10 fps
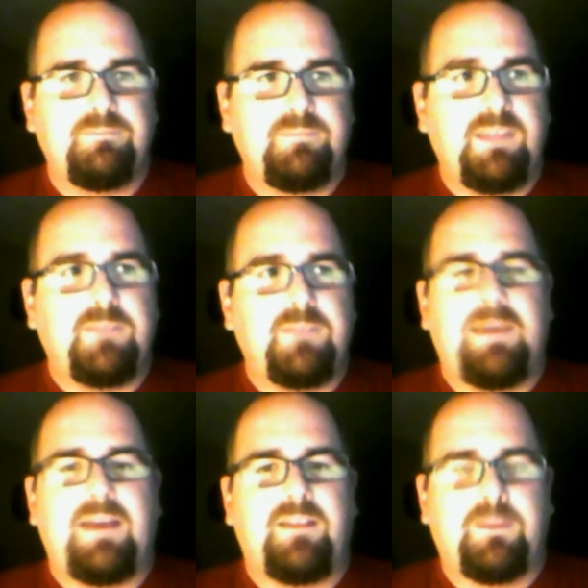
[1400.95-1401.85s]
Doesn't
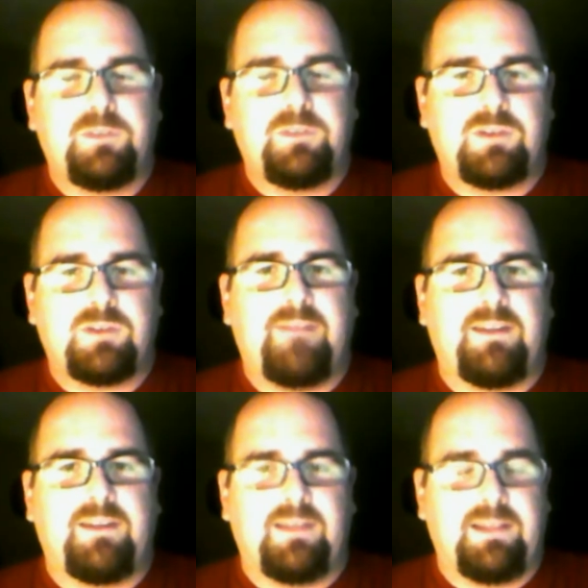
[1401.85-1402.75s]
matter that he was drafted
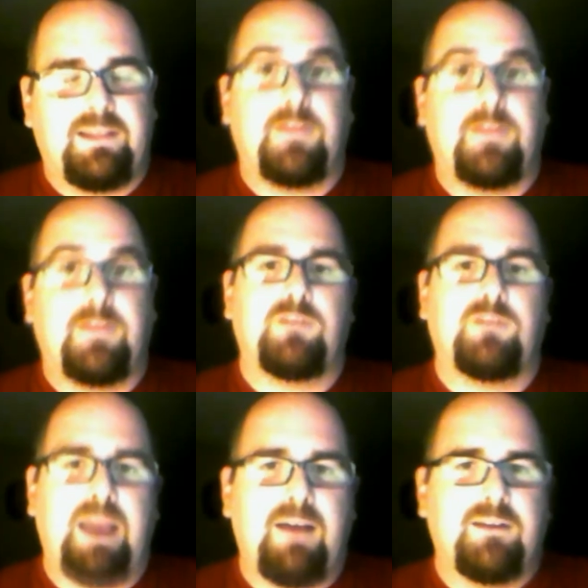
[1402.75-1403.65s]
in like the third
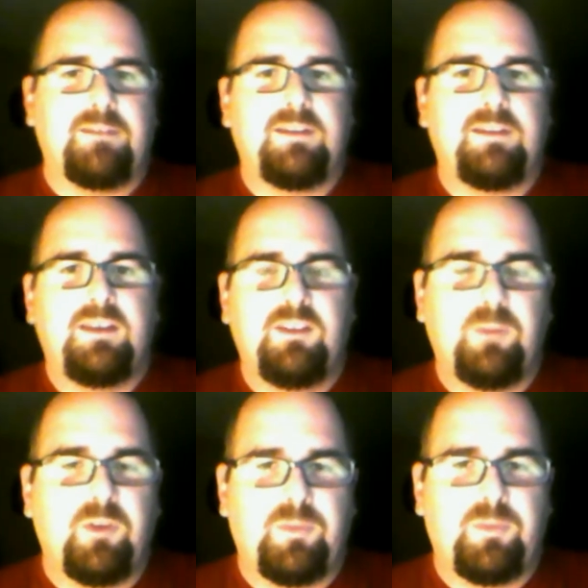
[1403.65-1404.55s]
round and
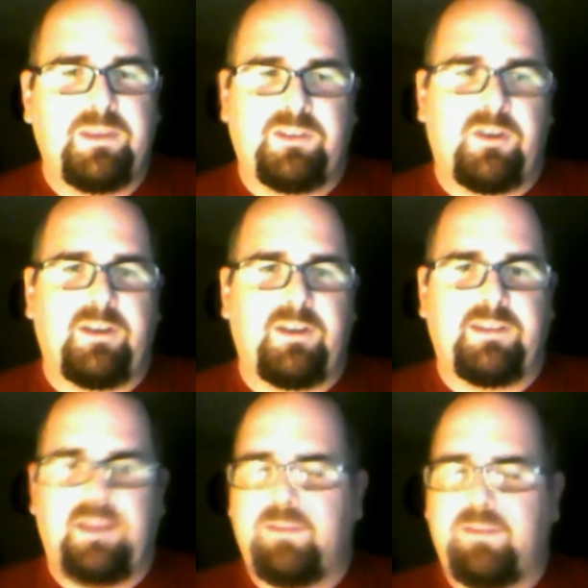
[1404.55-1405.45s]
supposed to be a starting safety.